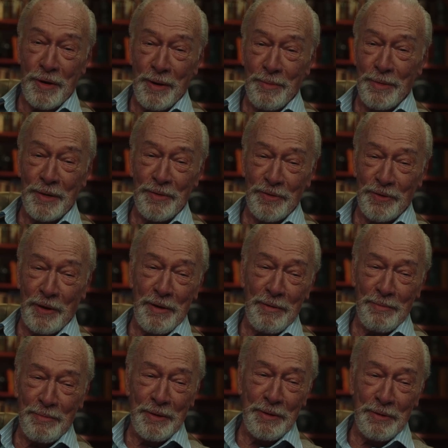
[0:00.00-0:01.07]
come and
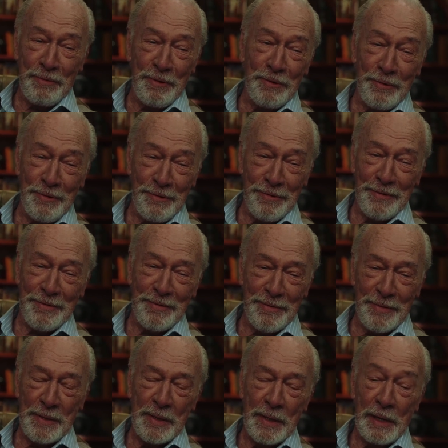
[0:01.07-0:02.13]
send me through.
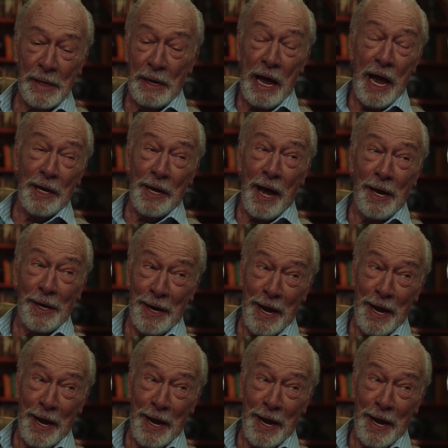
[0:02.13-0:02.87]
La la